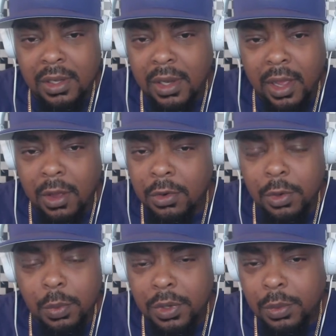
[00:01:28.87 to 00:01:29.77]
Like I don't
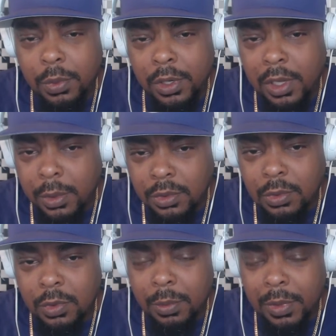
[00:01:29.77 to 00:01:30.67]
know what the world y'all was
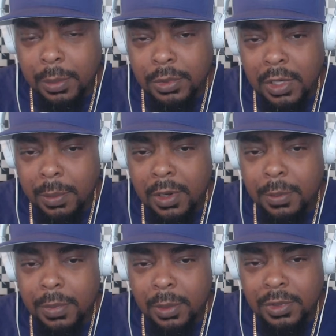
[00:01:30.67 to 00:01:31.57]
doing, man, but y'all made a
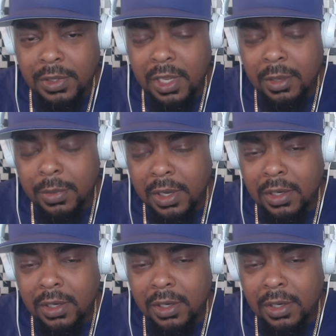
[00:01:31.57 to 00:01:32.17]
big mistake, man.